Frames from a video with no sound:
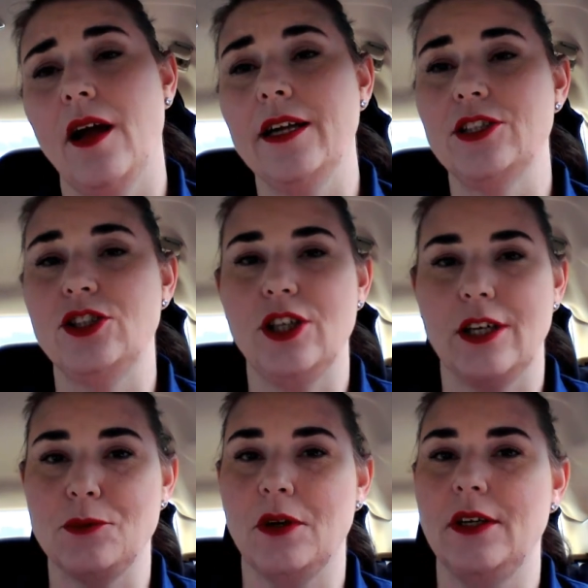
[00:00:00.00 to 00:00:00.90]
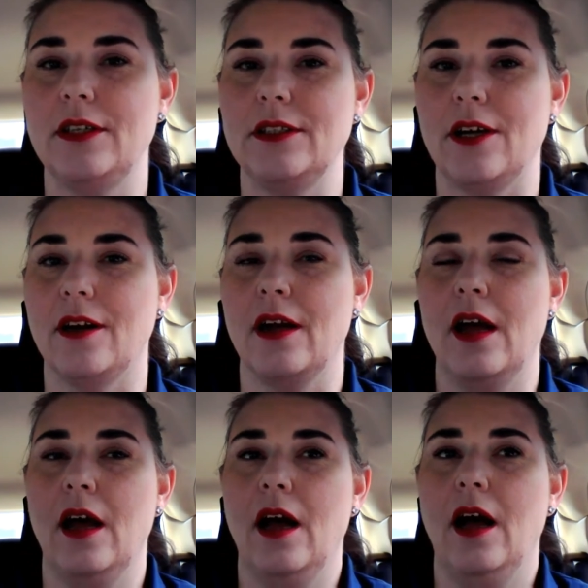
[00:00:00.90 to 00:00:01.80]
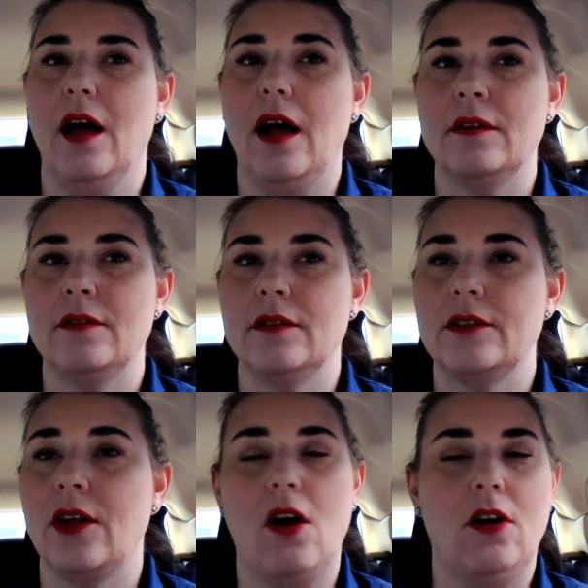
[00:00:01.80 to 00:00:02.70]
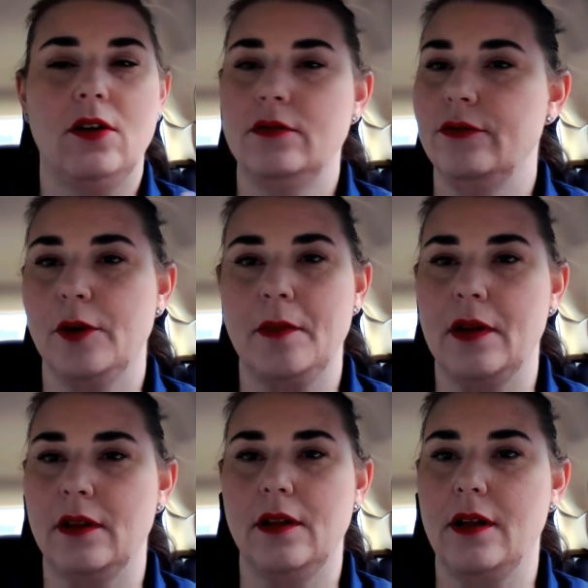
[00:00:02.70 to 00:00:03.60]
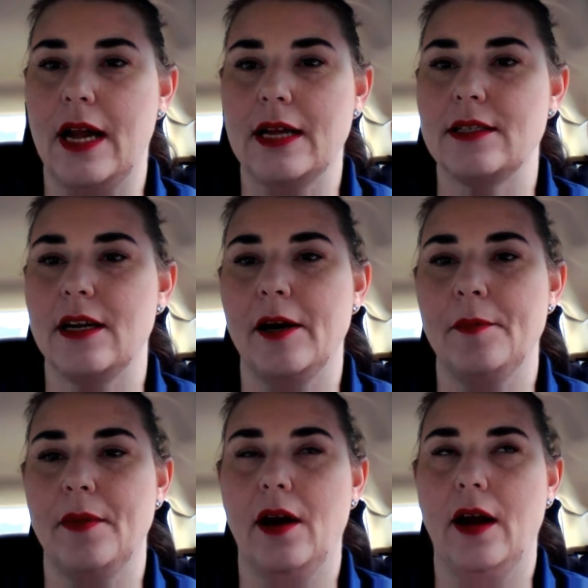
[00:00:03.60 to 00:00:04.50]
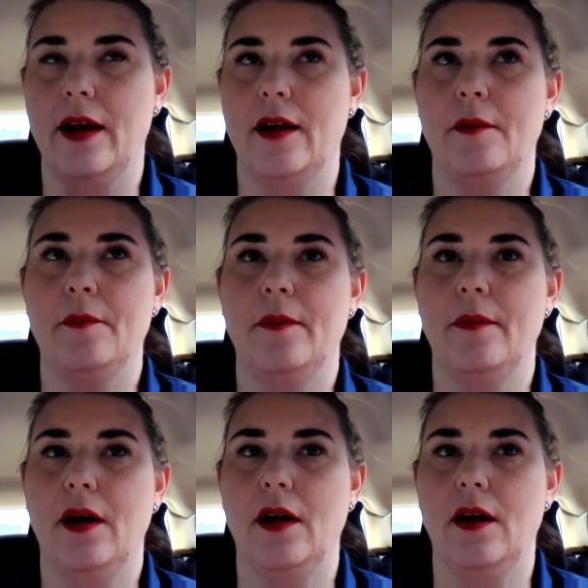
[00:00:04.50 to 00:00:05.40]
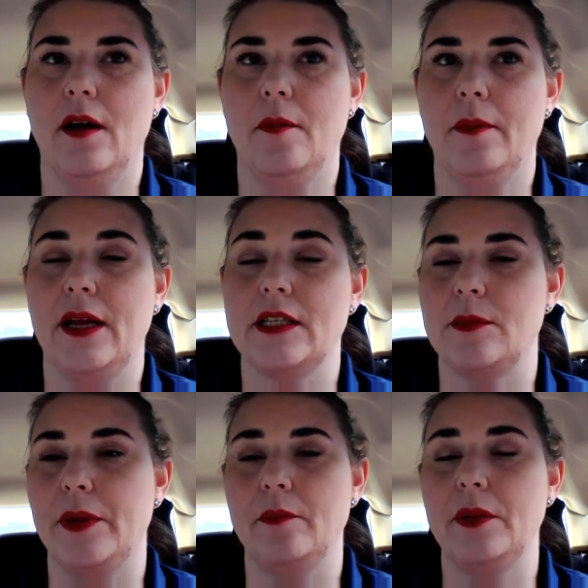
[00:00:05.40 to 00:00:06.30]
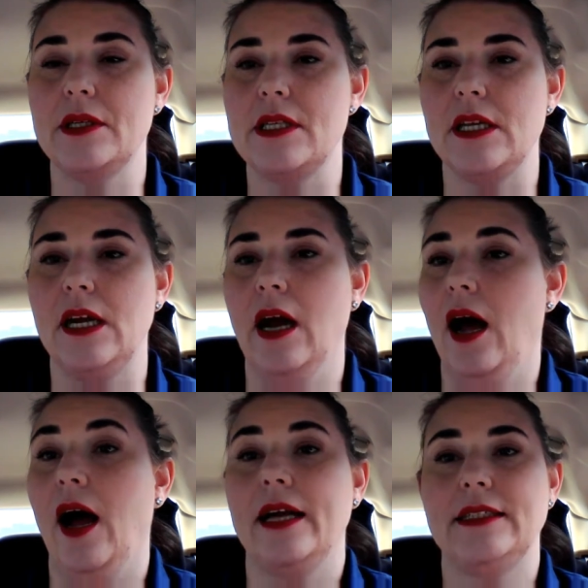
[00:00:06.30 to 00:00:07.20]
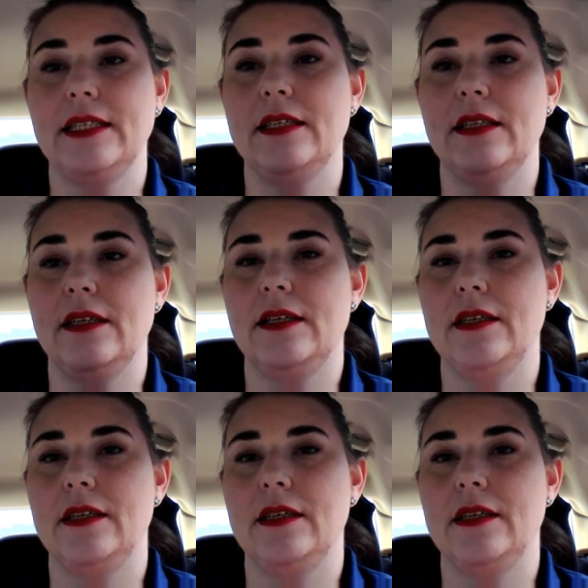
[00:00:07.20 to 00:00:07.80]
I just wanted to talk the haul from the last time. It's been busy. I did,